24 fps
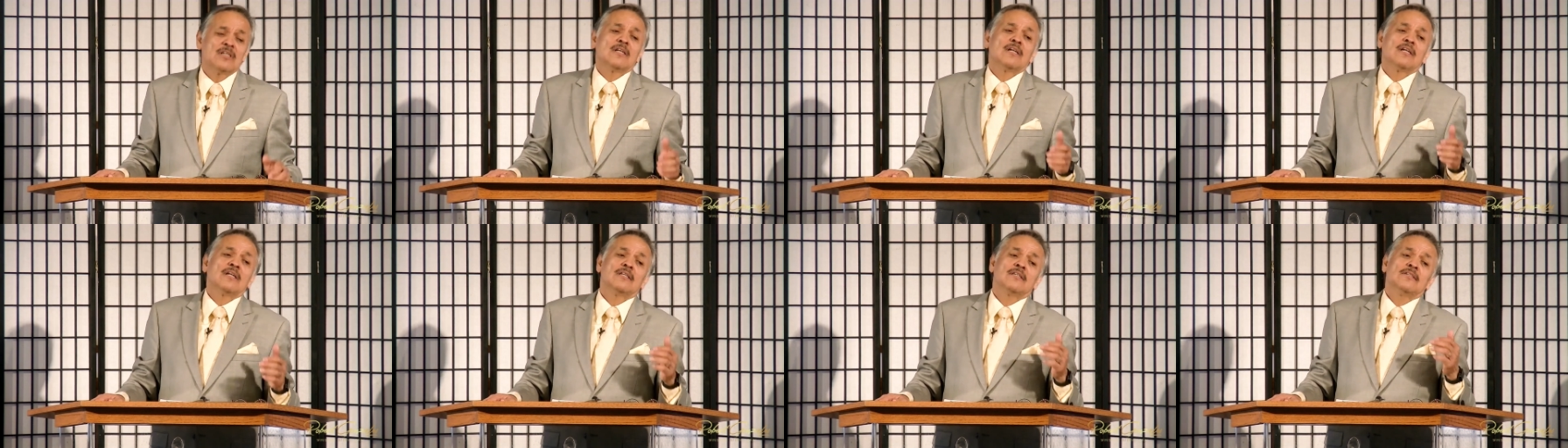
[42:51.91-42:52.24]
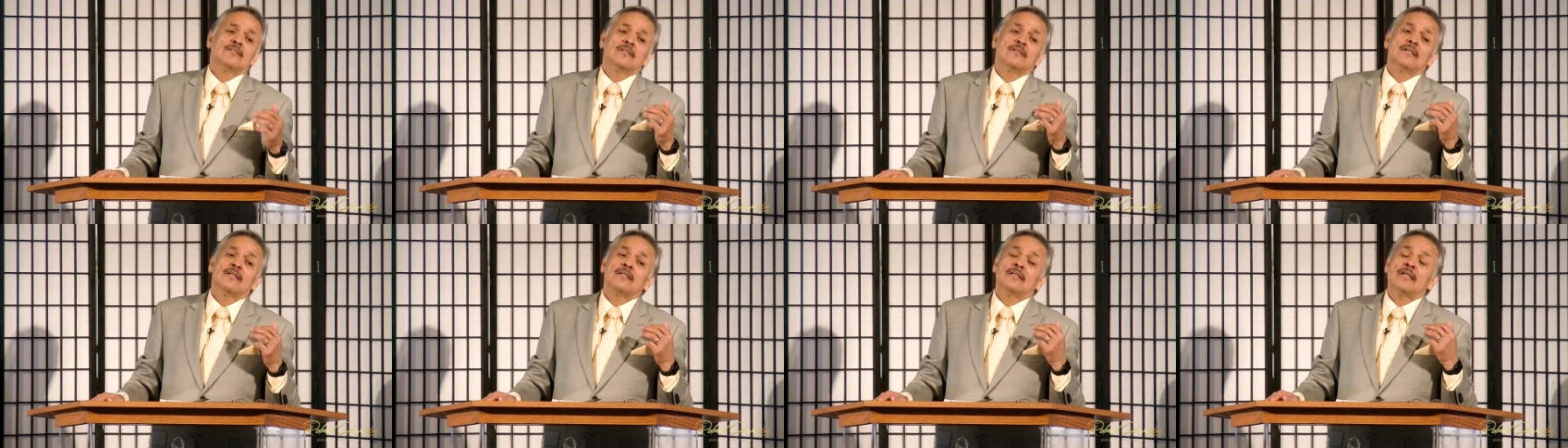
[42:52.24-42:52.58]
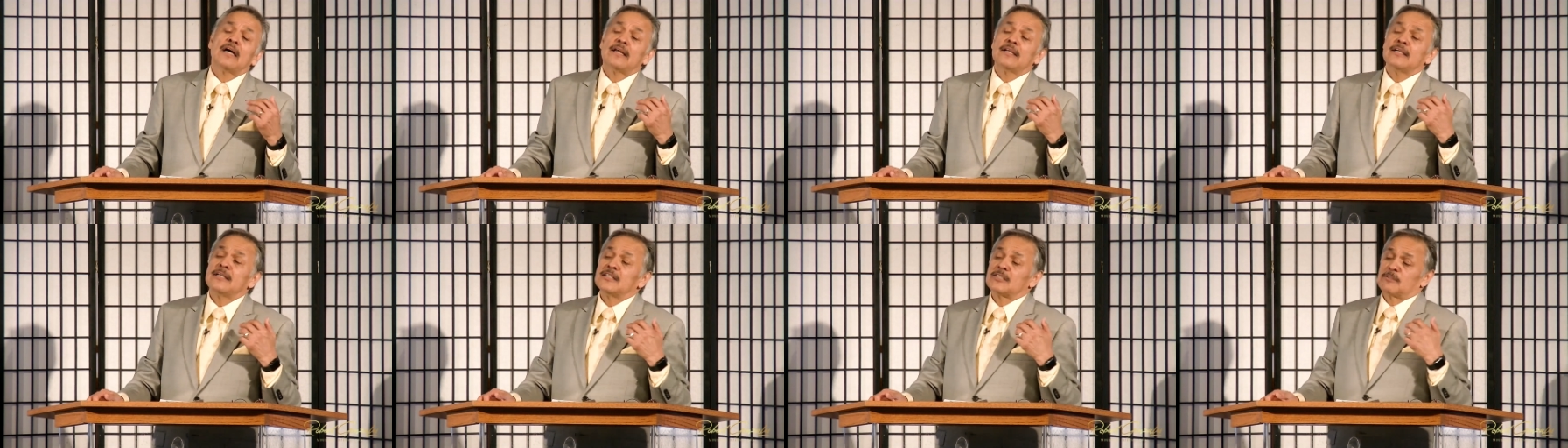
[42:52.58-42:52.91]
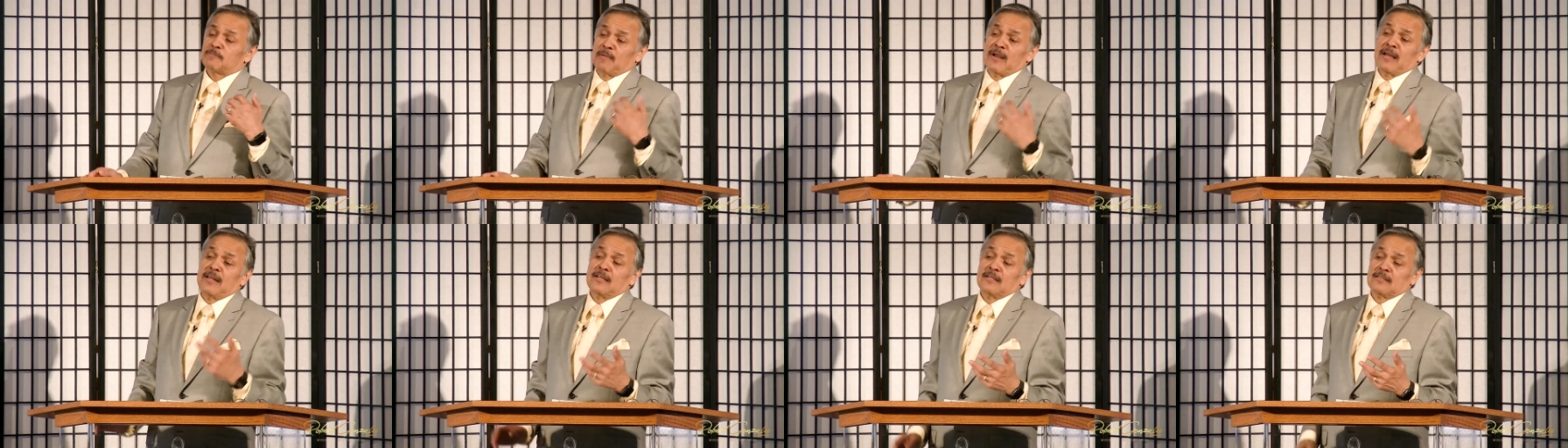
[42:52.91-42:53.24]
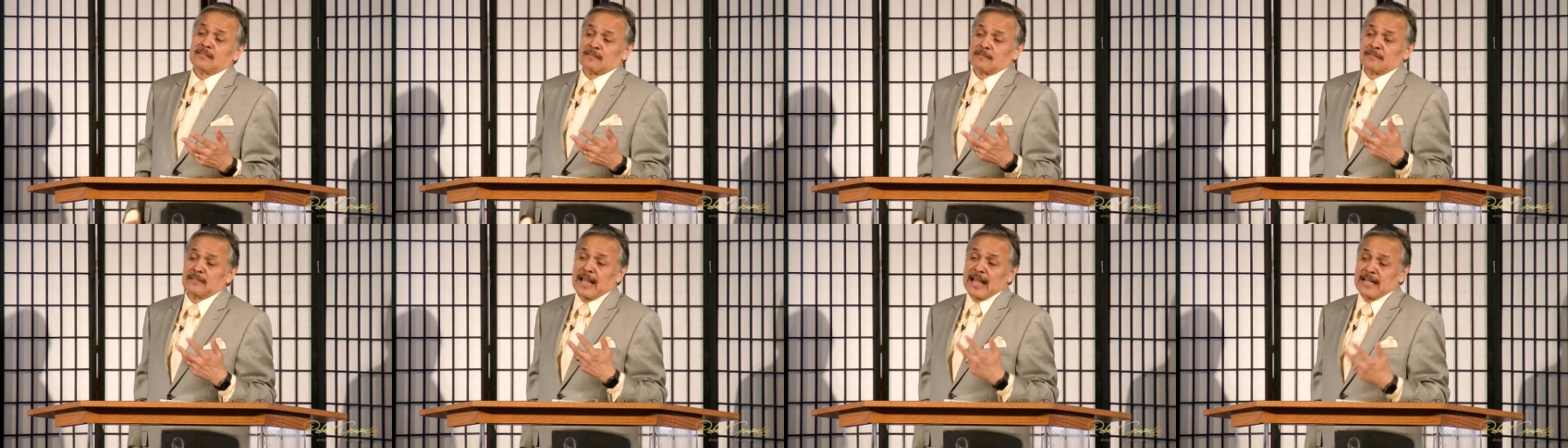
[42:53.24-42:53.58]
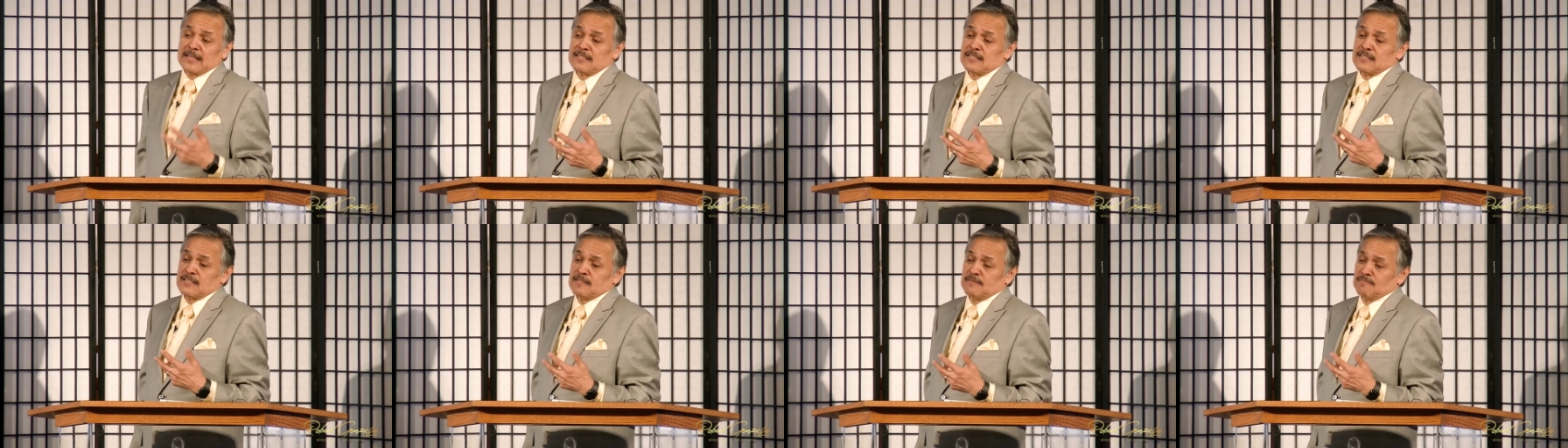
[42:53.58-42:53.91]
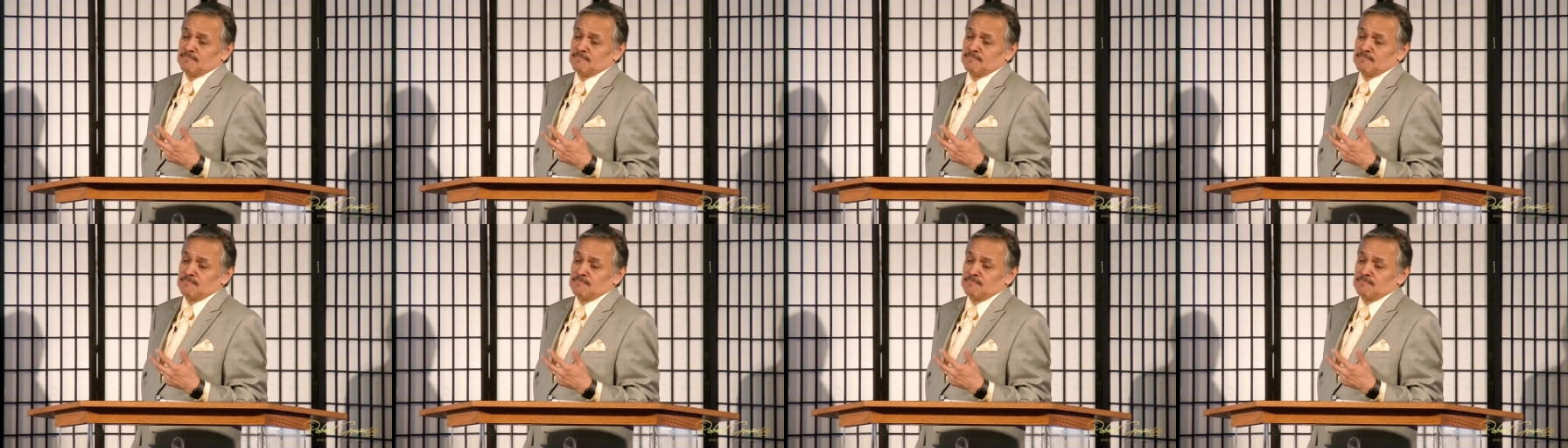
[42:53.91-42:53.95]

You got a lot of Hispanics dancing